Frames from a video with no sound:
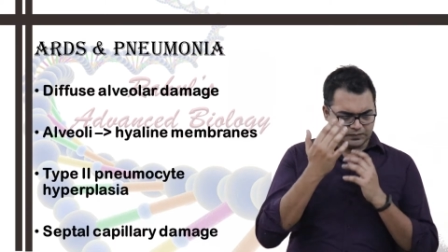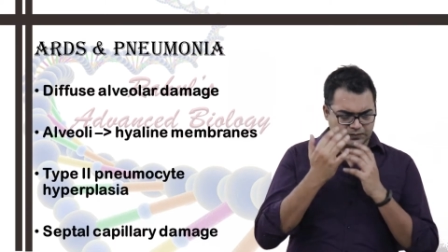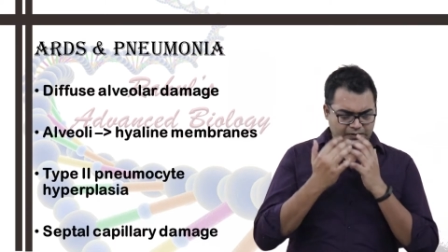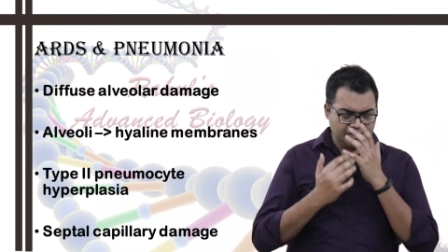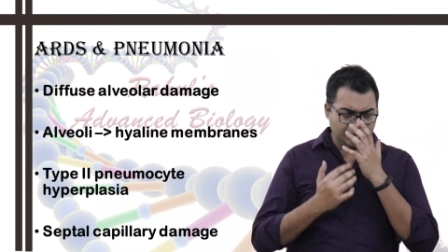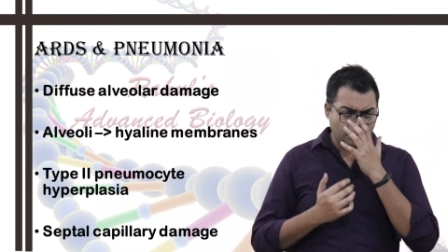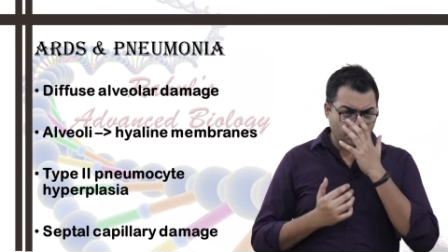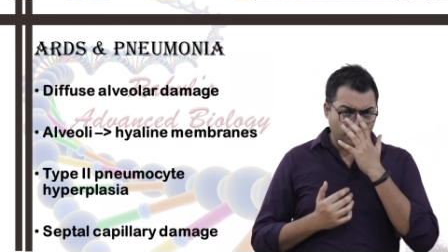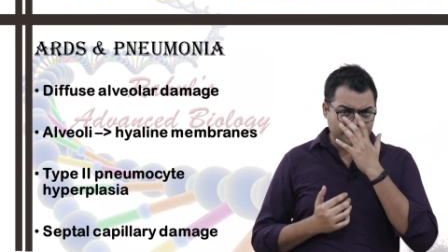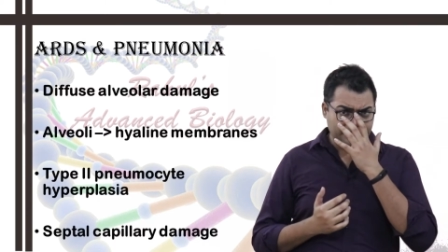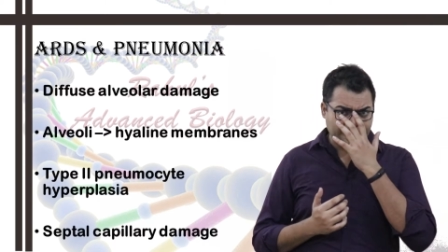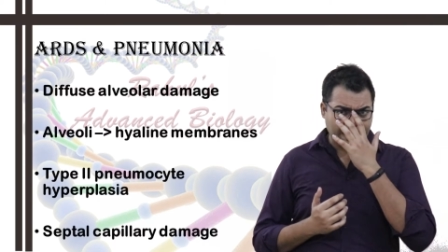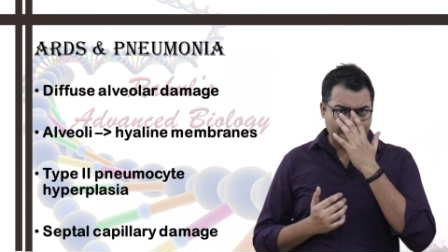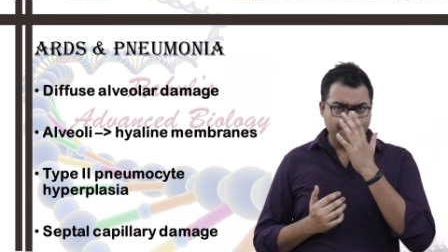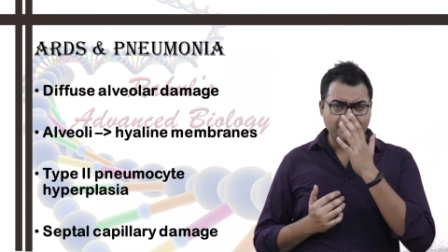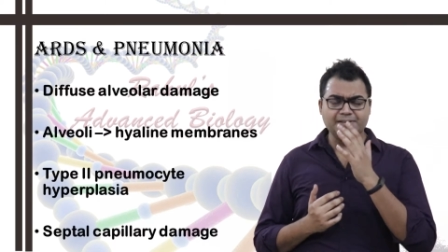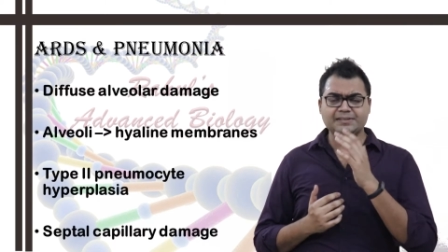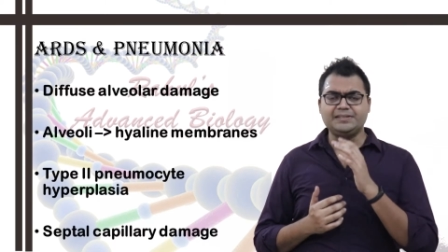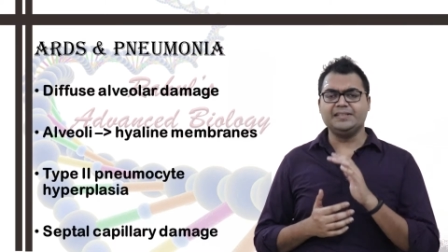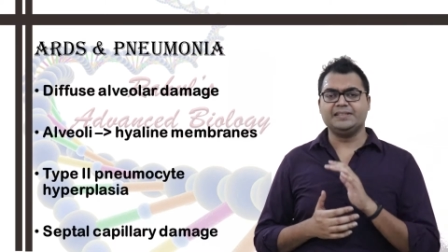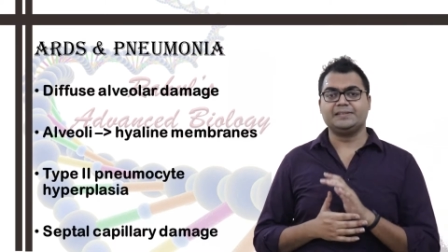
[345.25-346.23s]
Now what
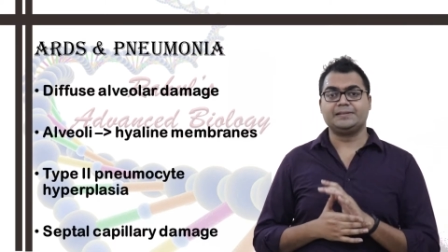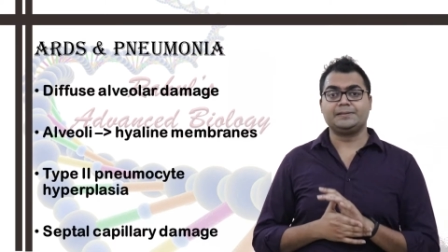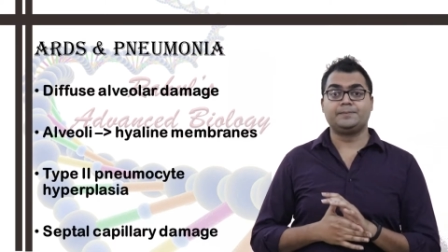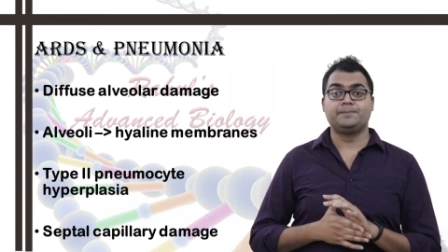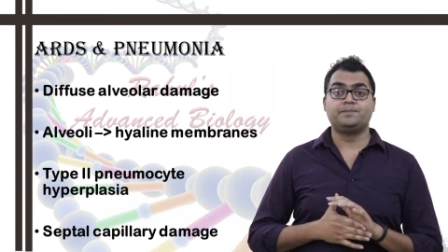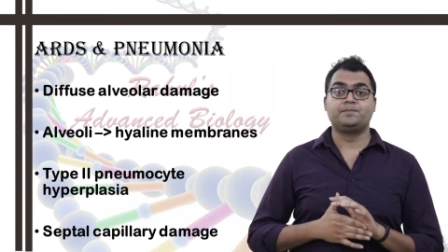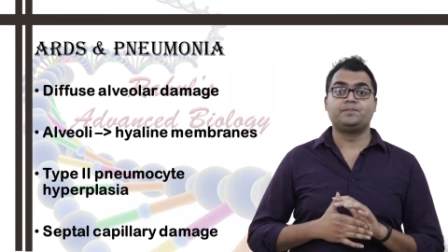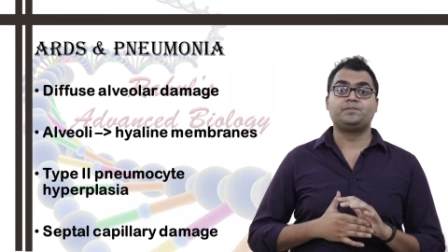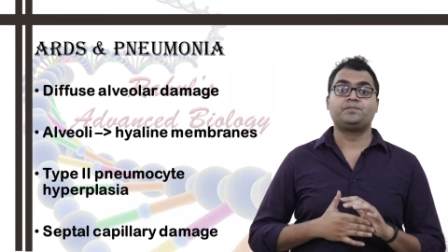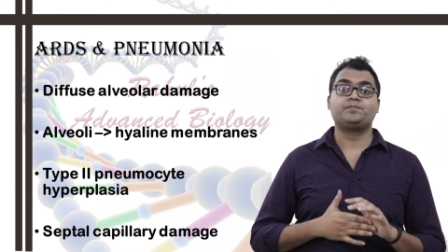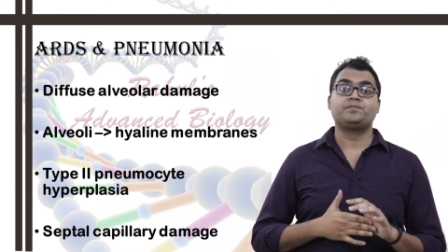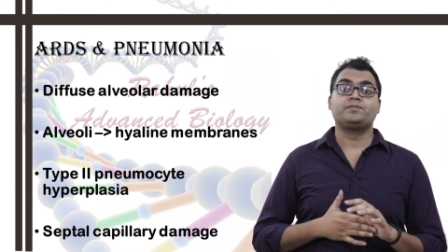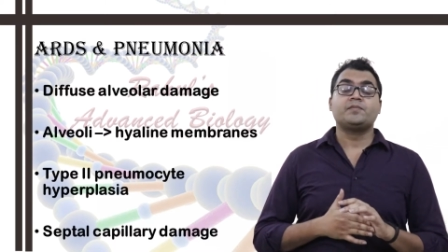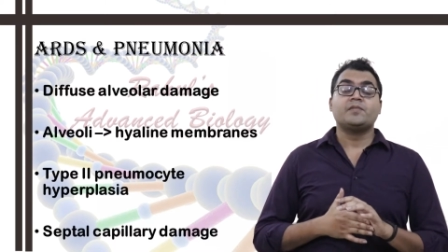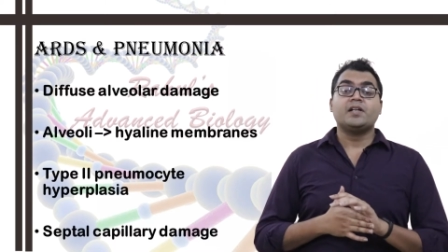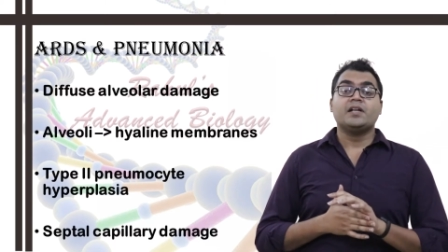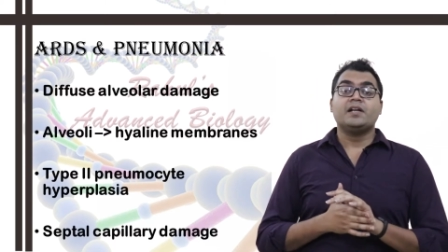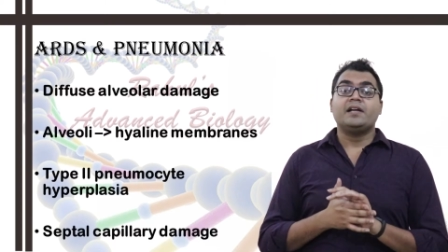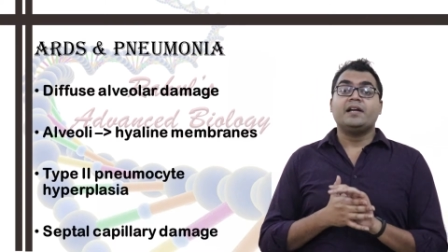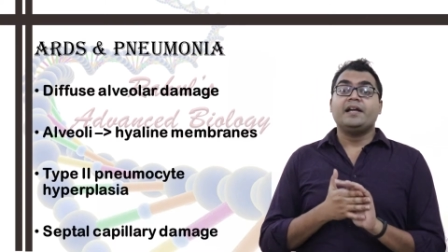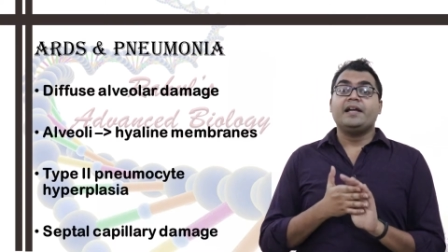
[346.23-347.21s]
happens is,
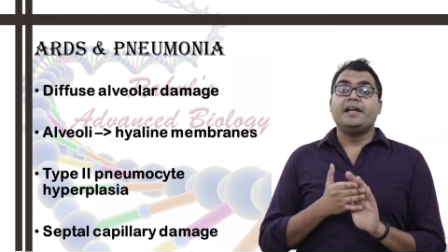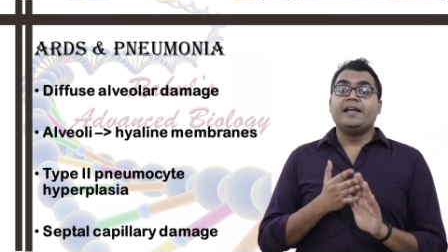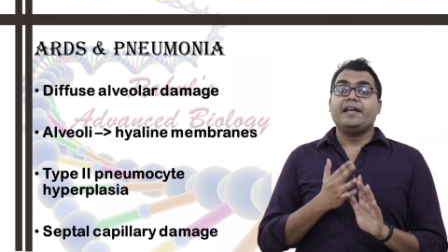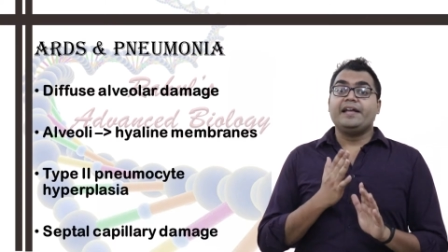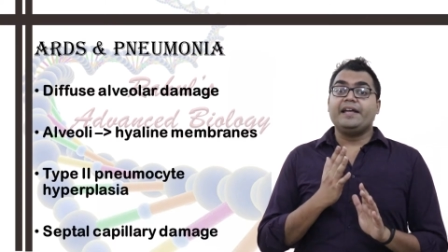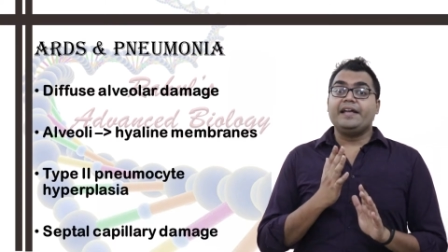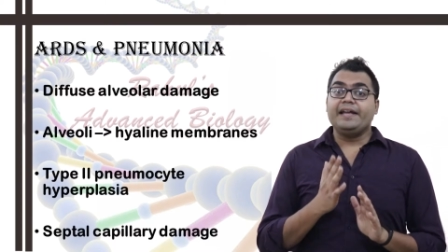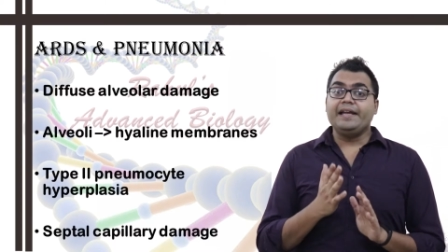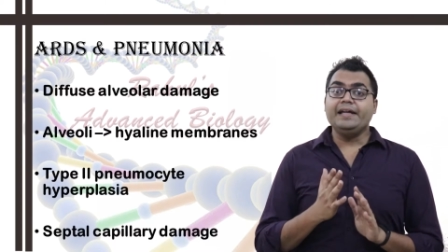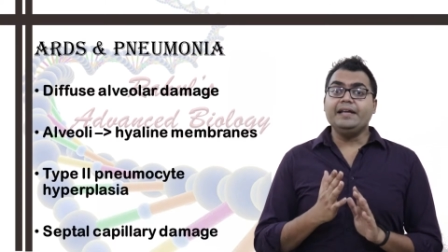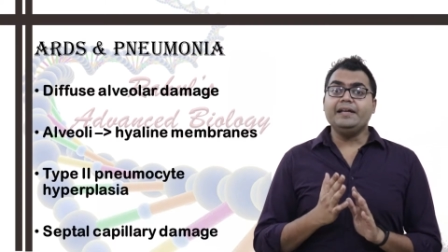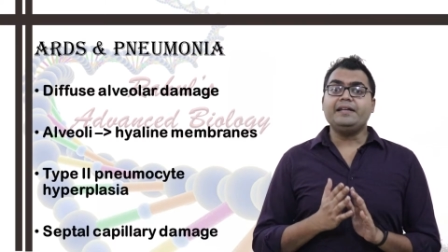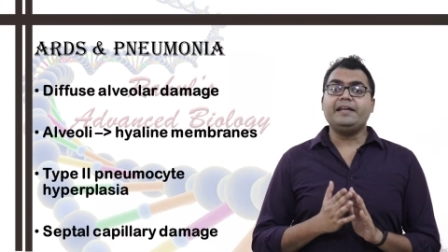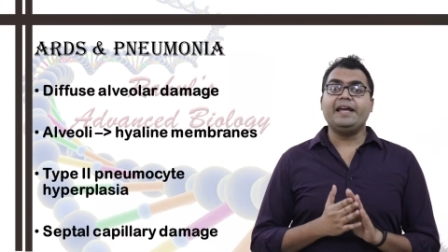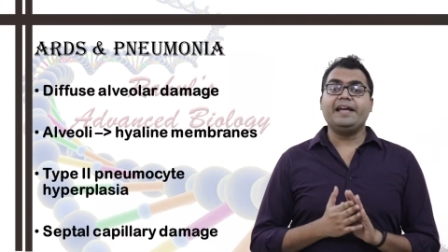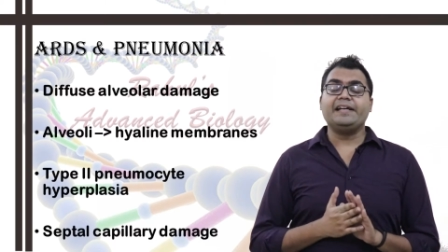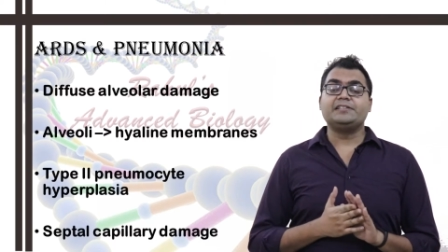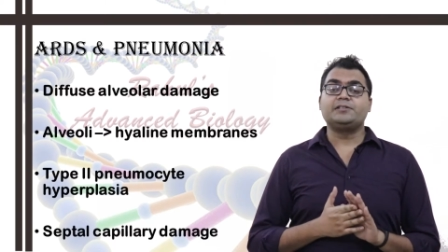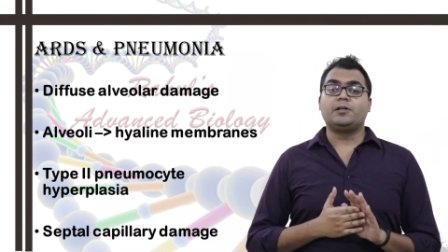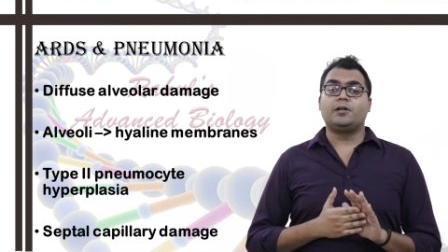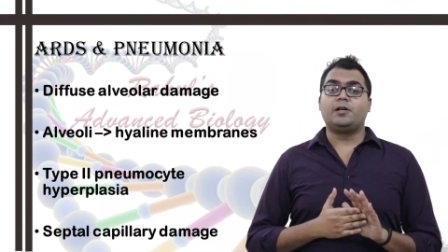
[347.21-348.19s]
in
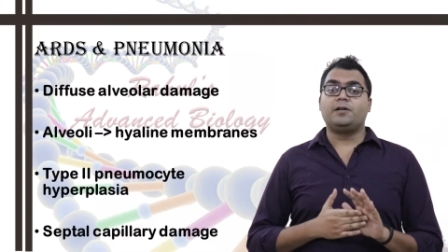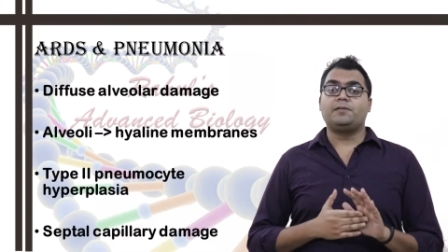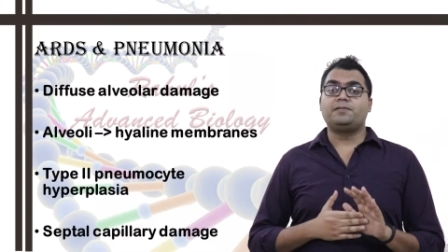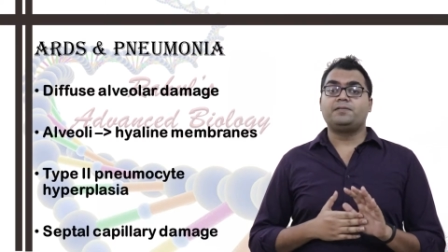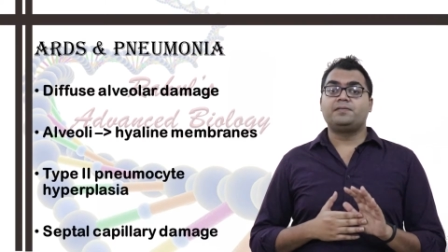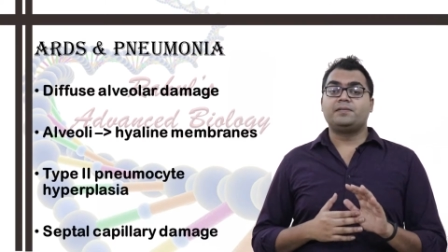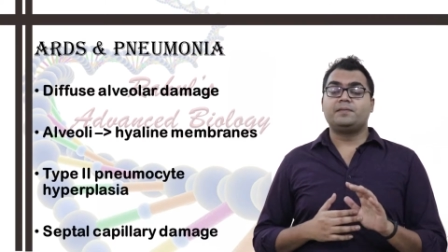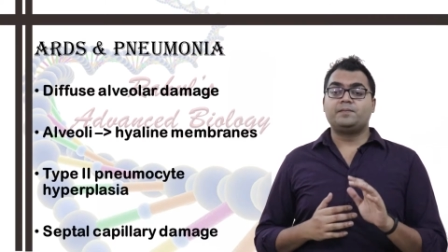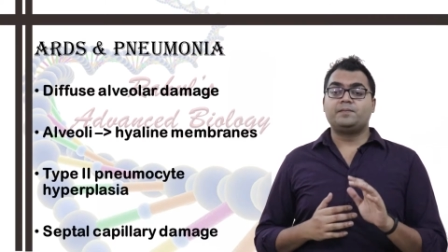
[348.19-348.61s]
case of,